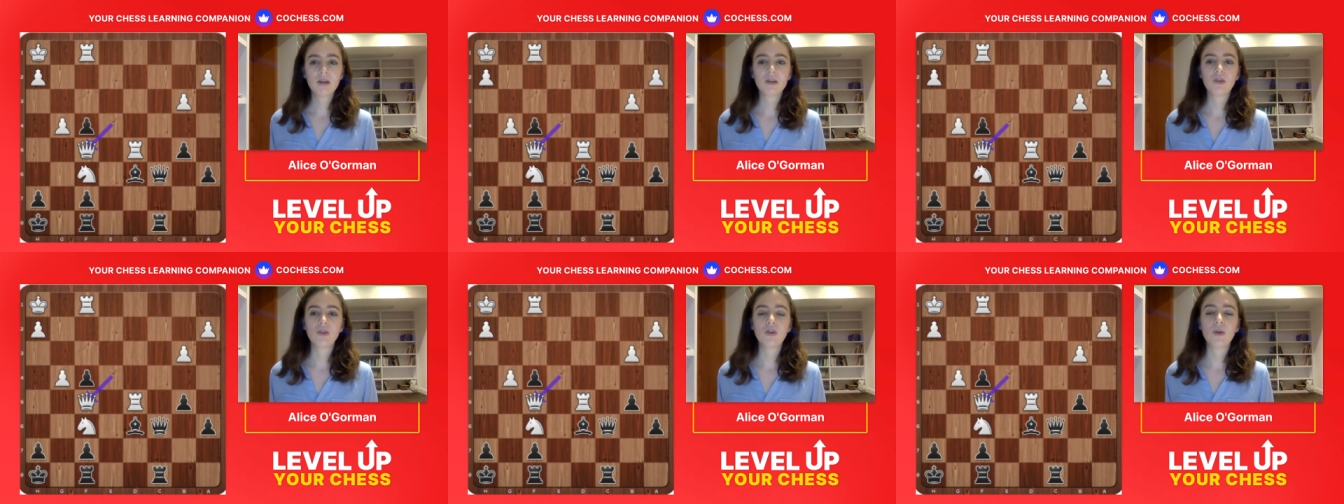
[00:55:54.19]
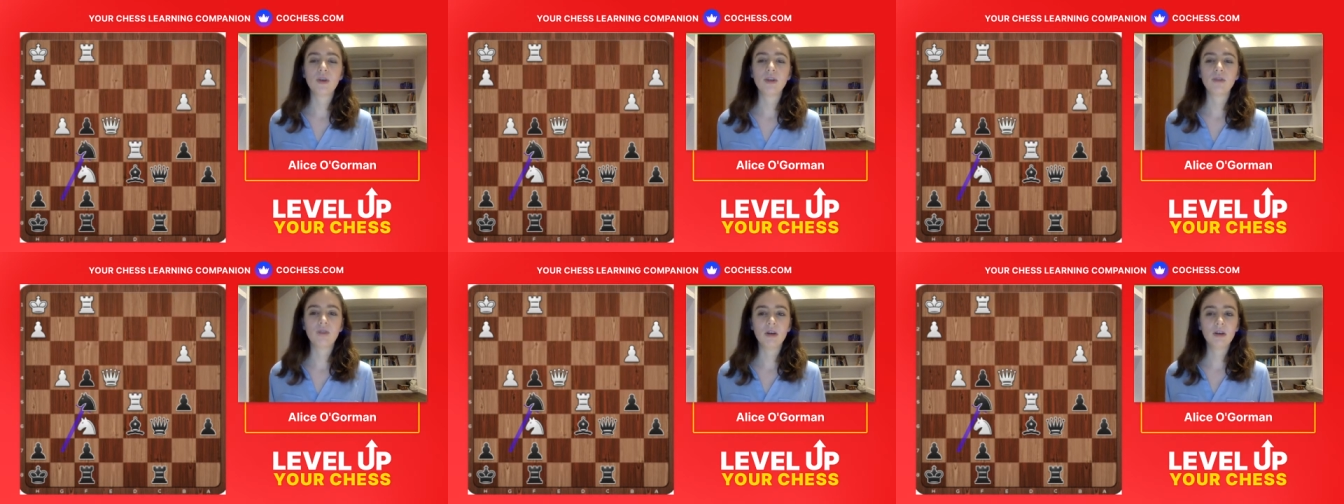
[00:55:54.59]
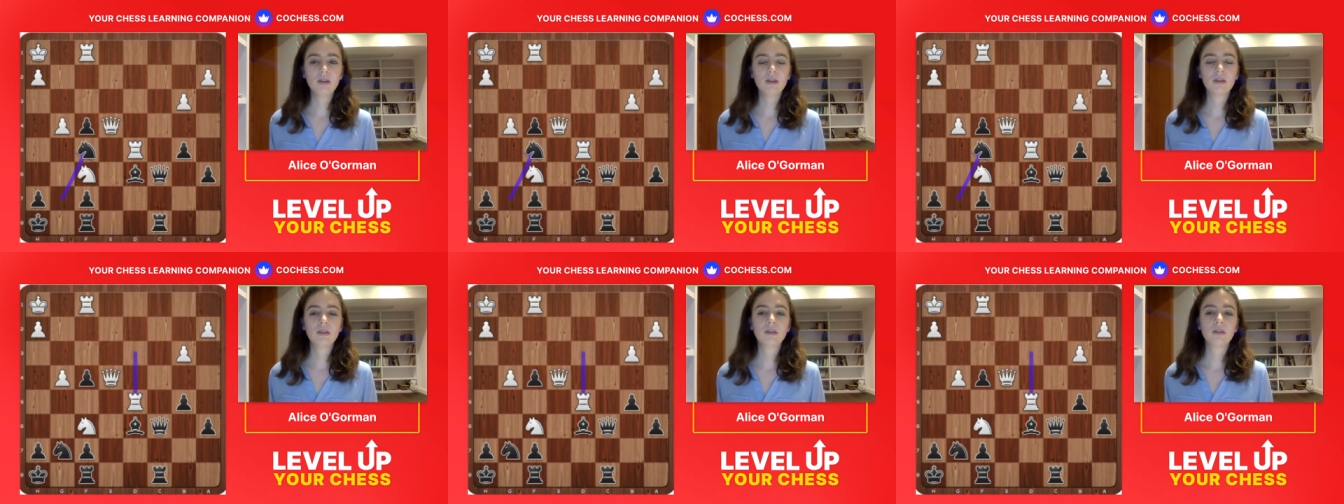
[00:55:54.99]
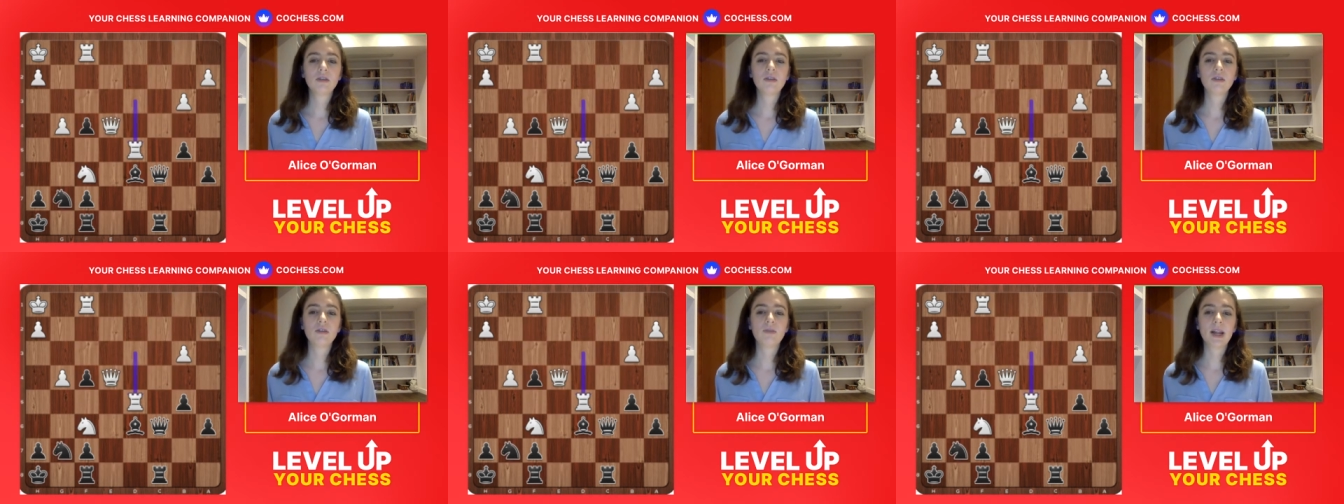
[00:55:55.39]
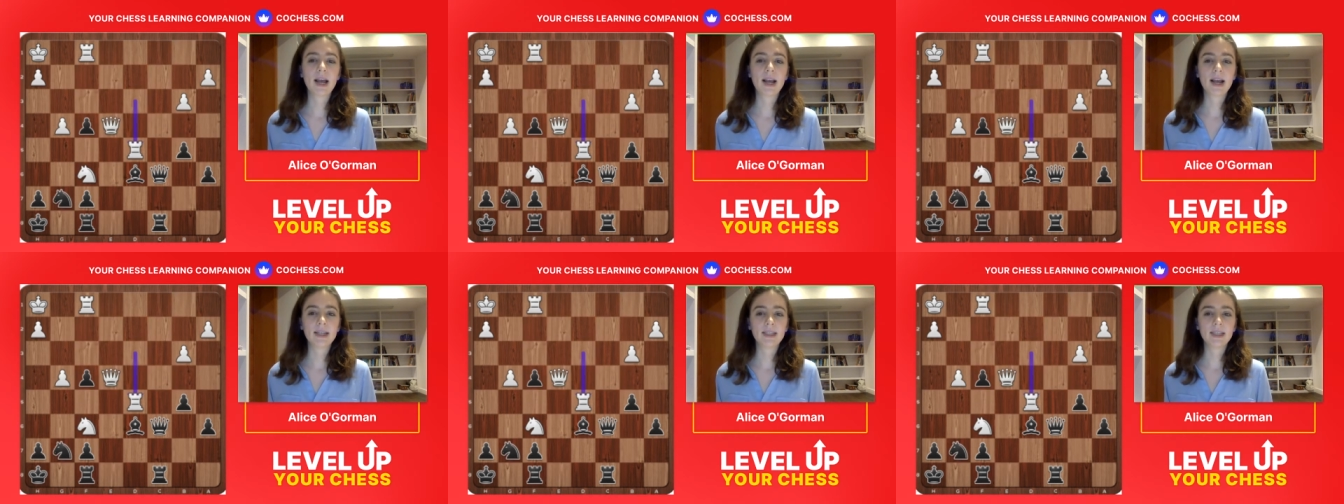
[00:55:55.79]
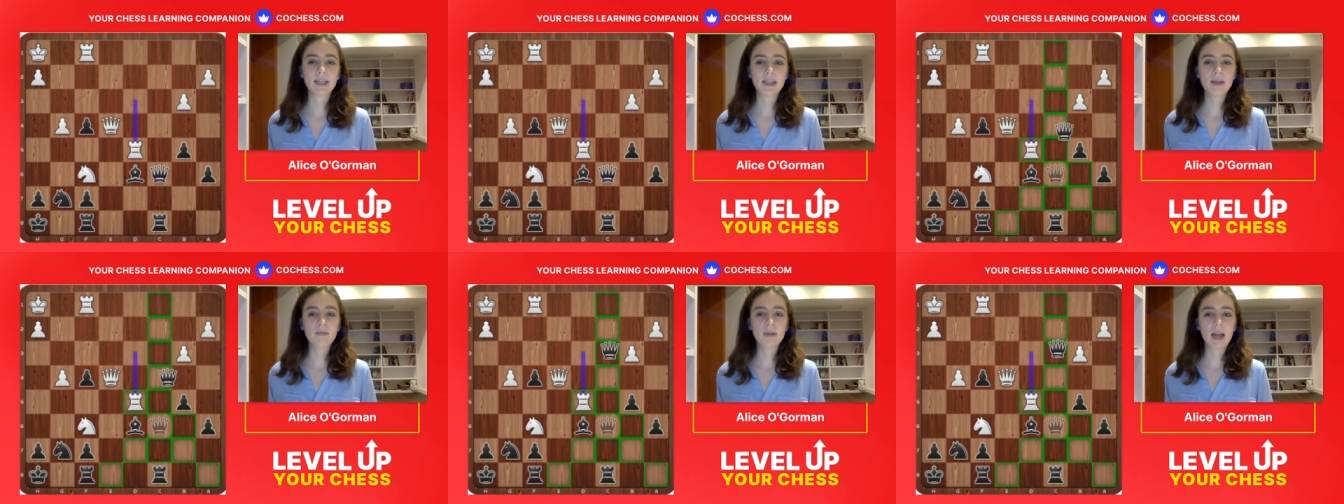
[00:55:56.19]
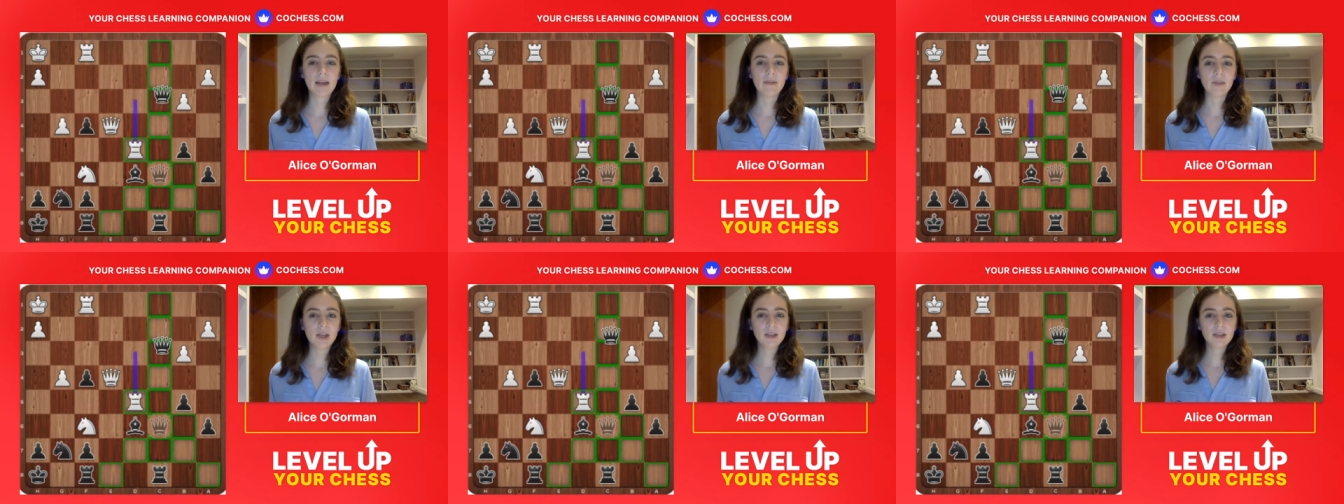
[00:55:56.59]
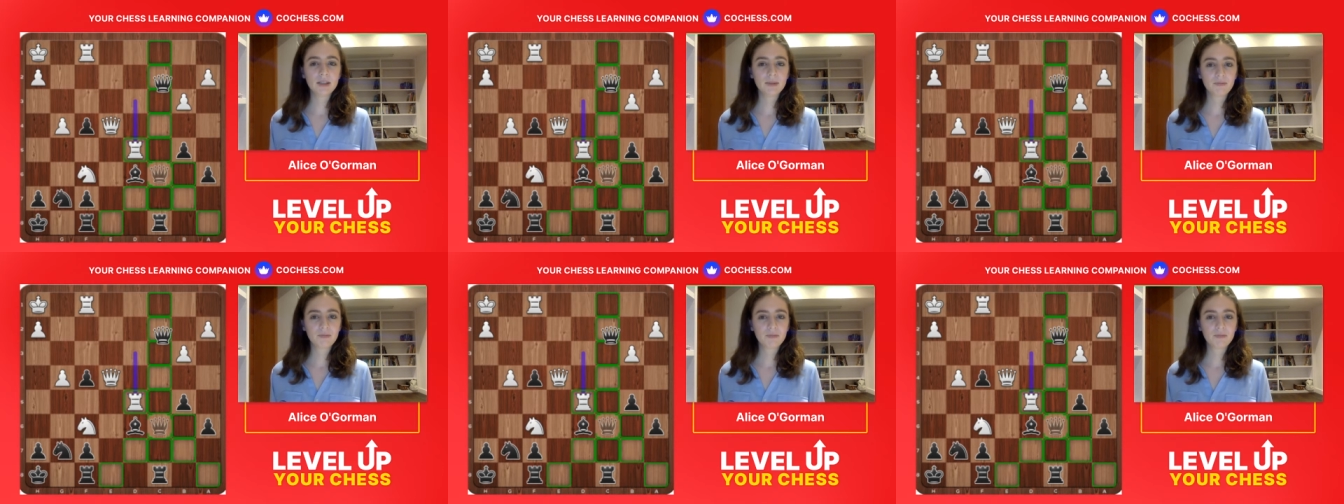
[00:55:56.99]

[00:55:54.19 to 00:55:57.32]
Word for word: There's no way to run. So black has to keep playing this.